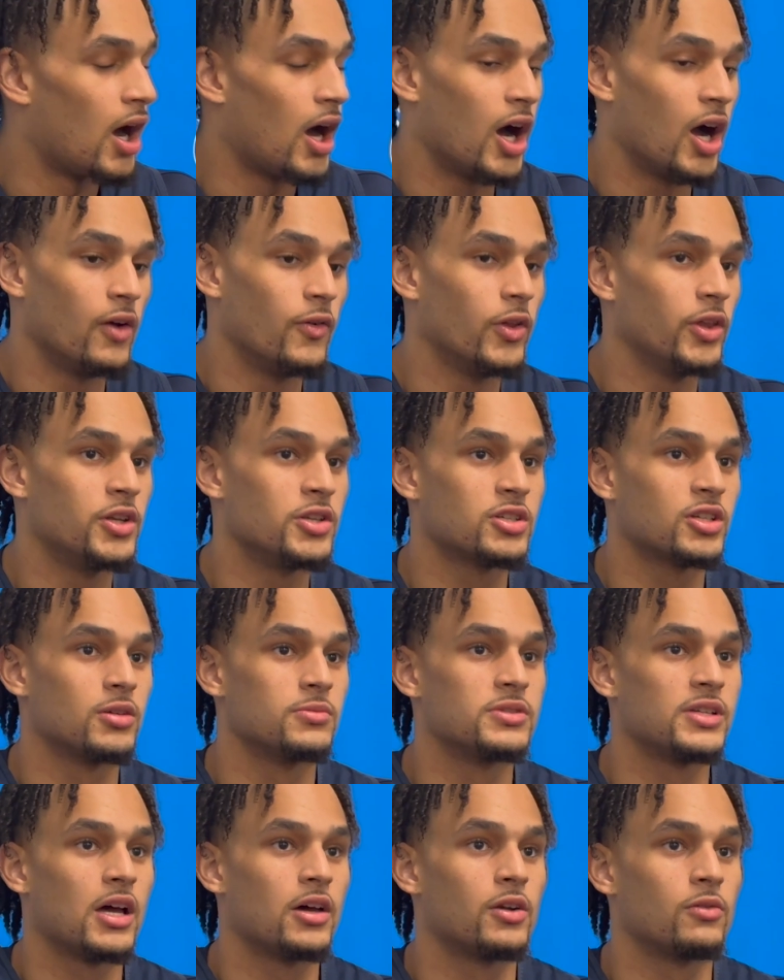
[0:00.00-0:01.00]
It really just
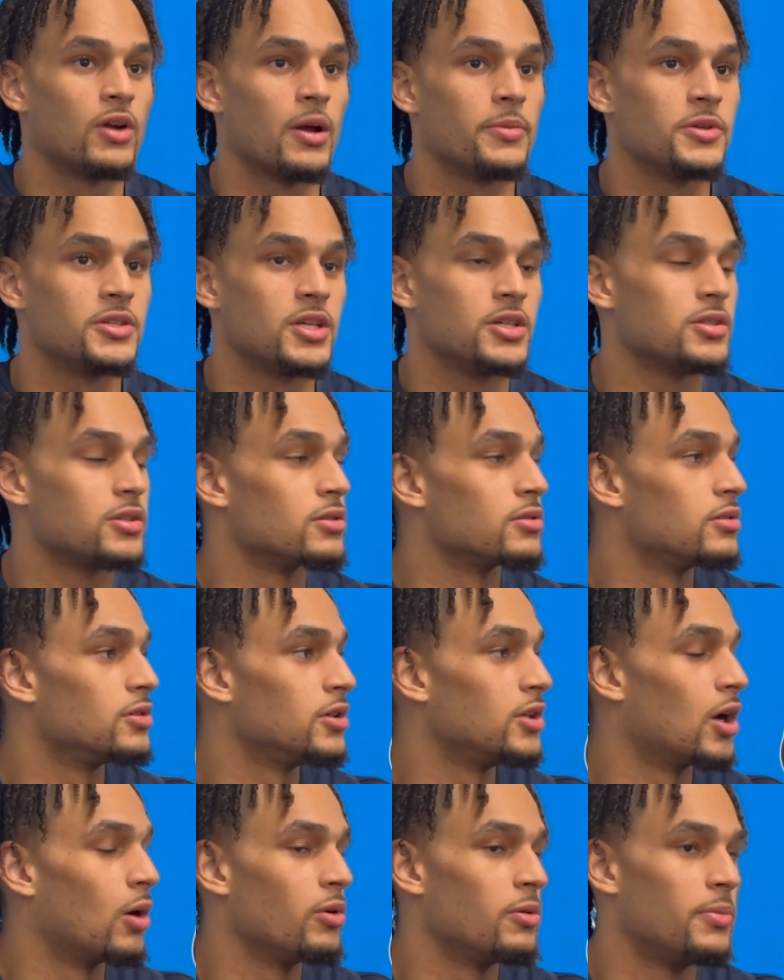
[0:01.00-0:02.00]
comes down to repetition. You
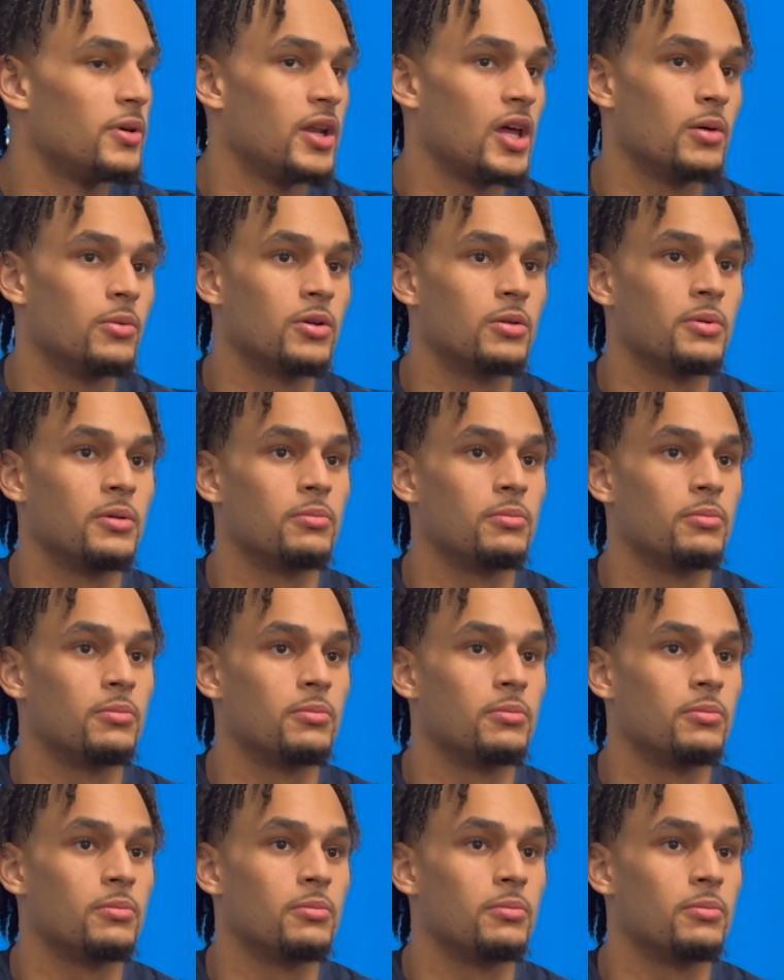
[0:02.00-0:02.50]
know, we've been able to be